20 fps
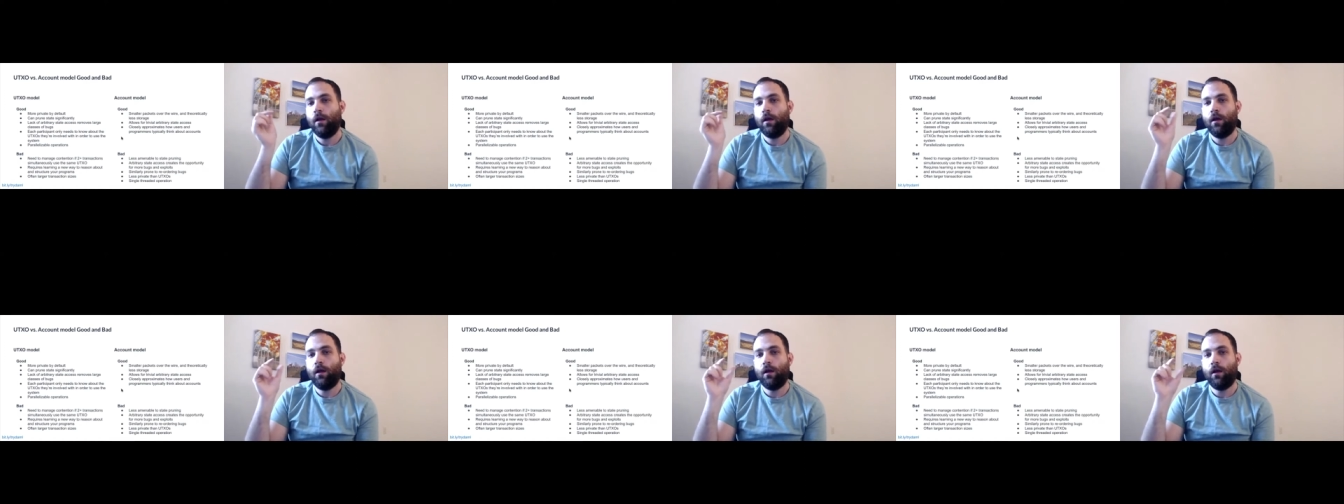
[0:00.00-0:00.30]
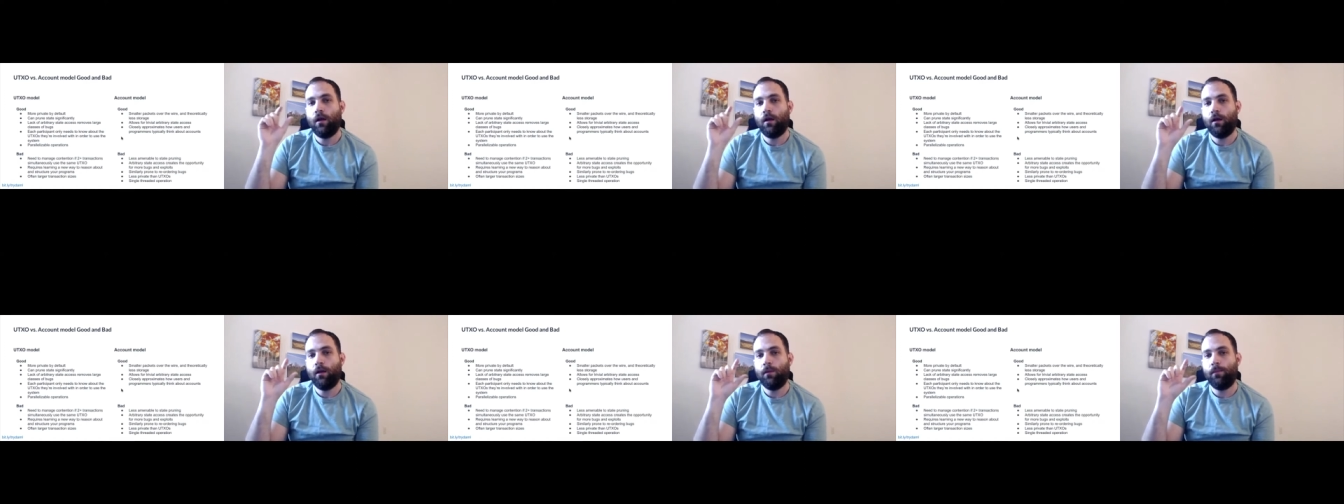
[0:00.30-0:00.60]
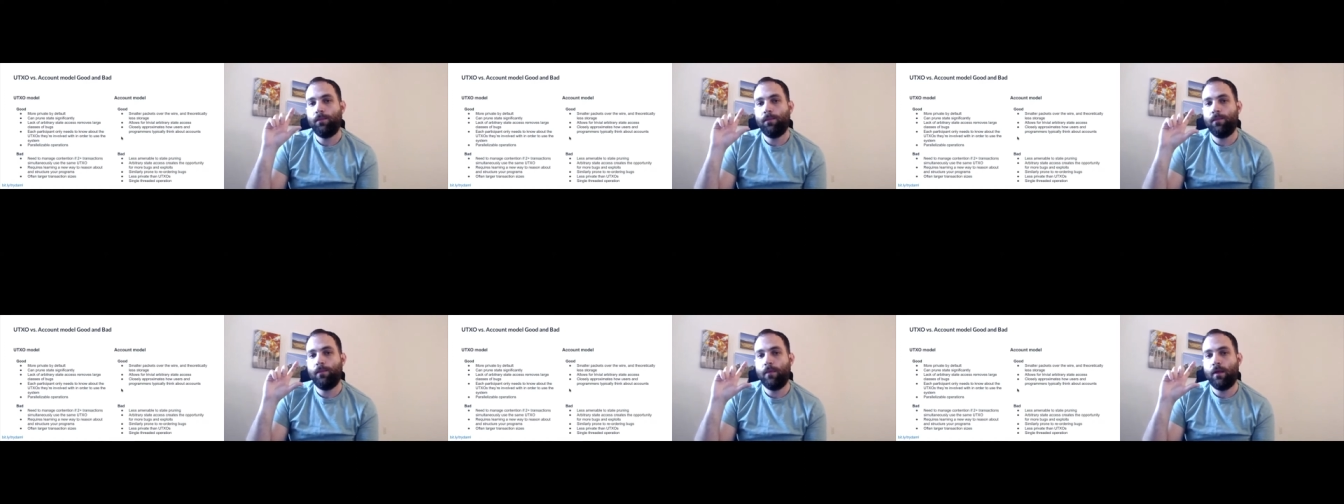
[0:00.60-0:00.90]

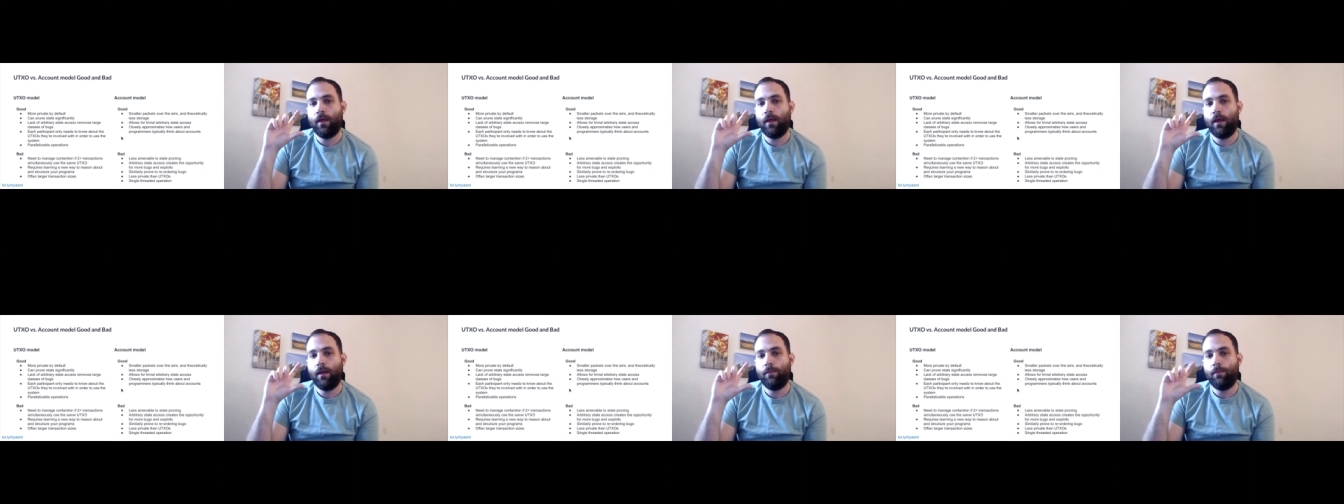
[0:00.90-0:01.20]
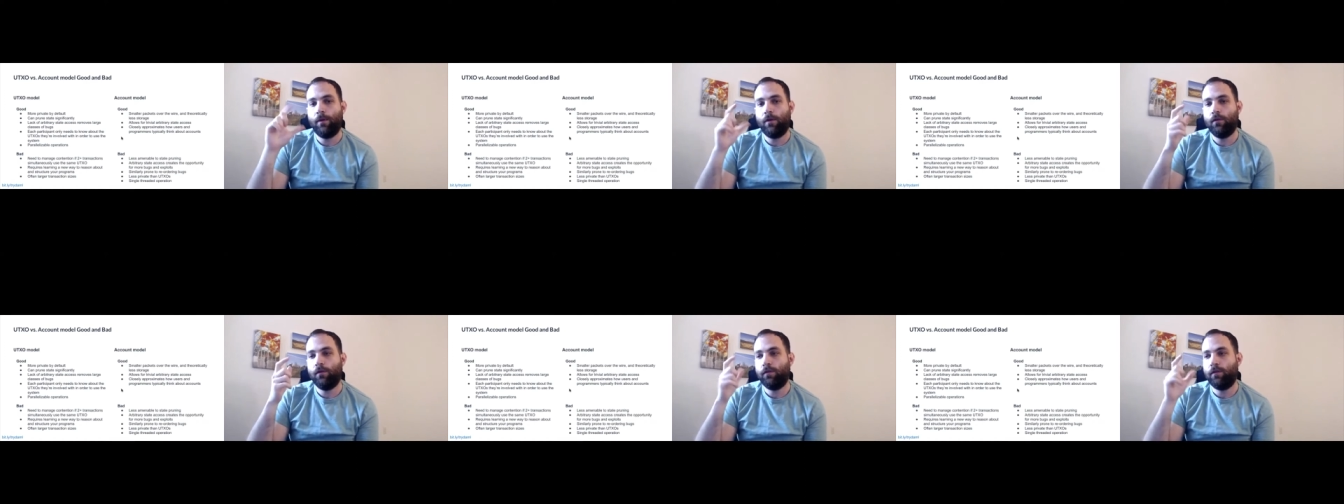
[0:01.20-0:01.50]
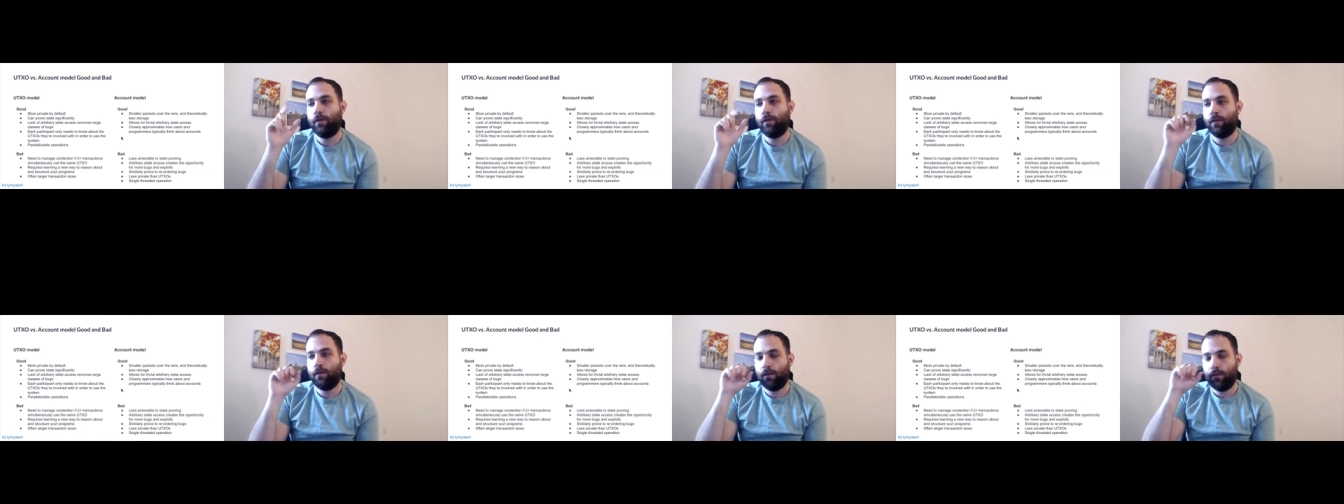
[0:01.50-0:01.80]
Uh, and because
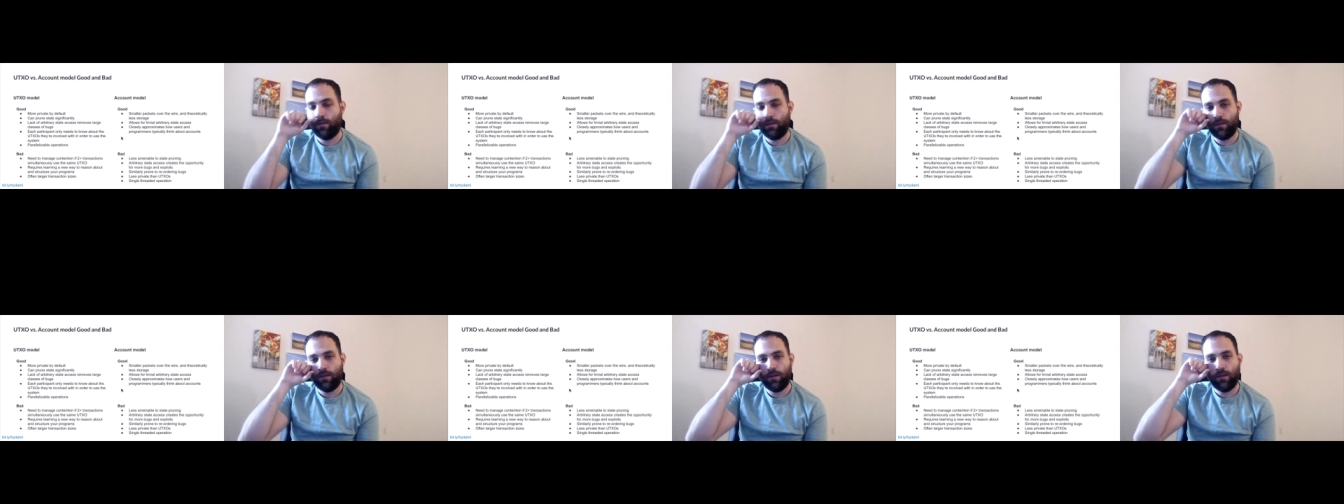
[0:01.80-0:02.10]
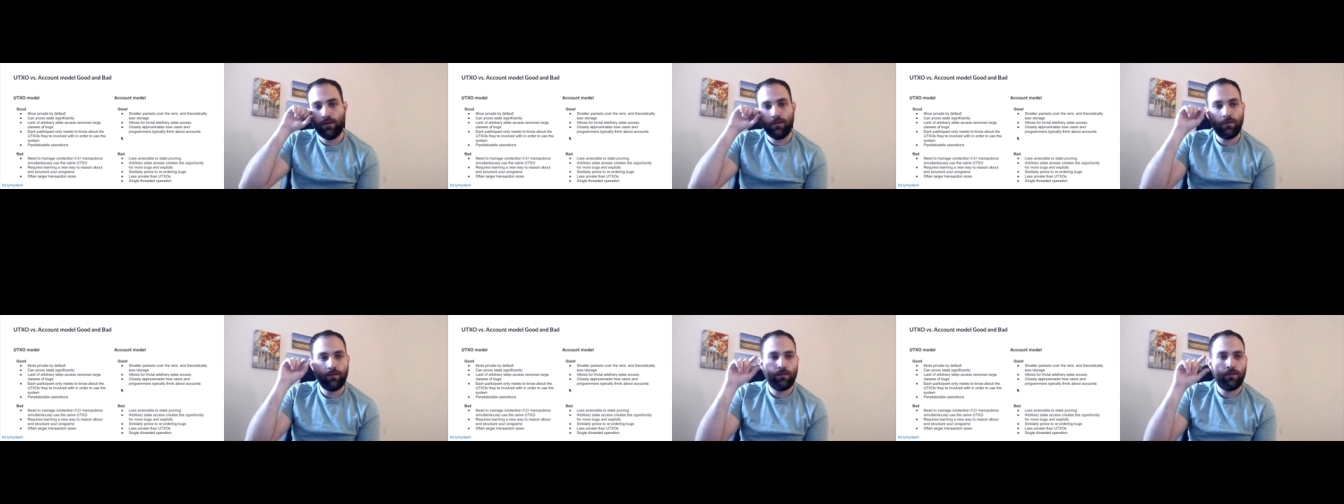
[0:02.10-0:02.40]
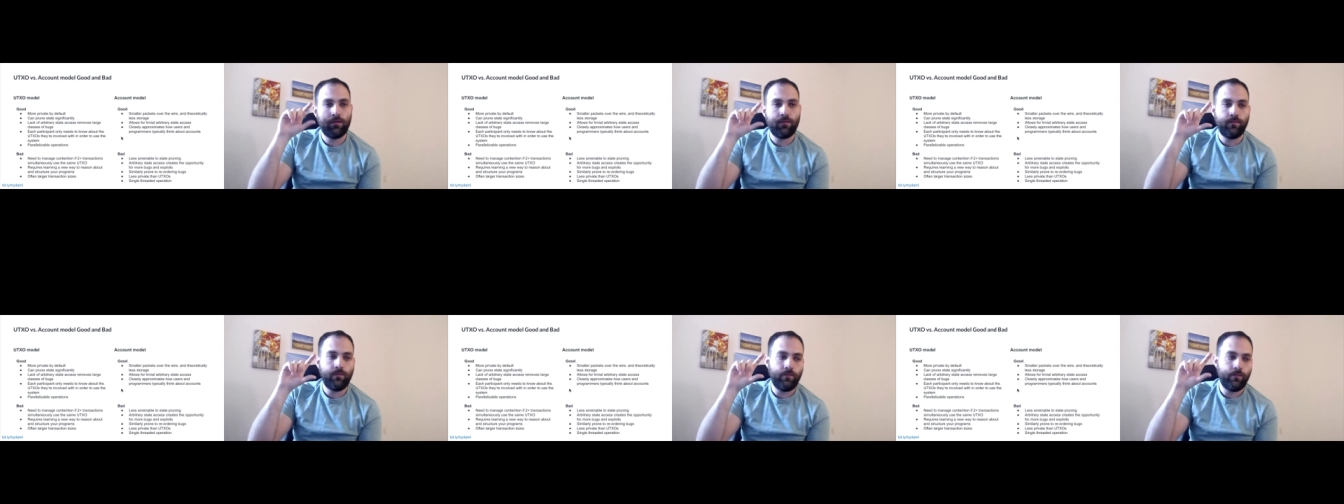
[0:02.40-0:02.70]
of
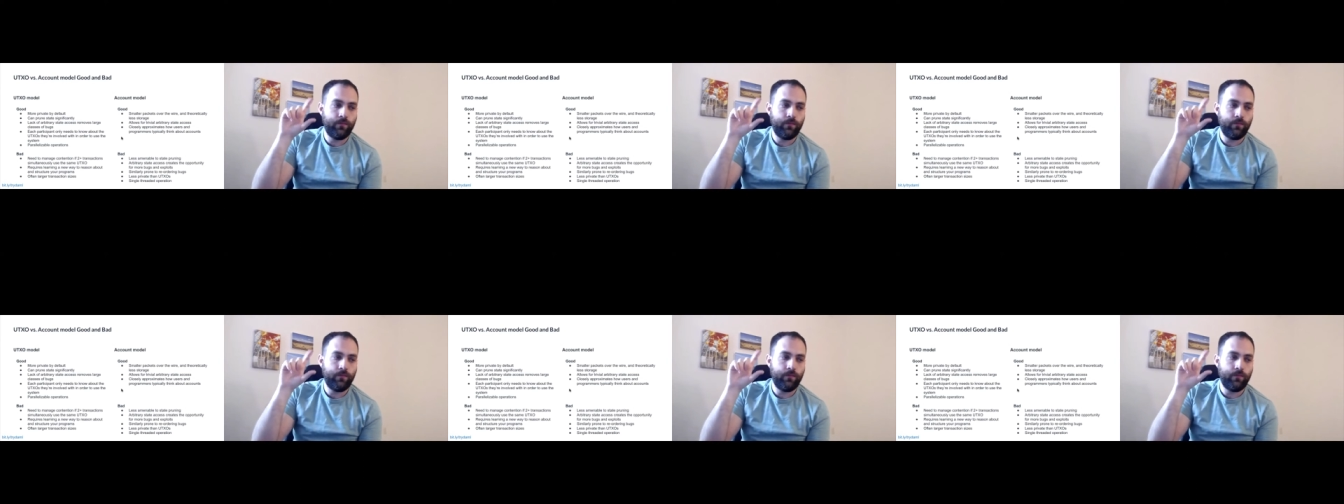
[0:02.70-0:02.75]
these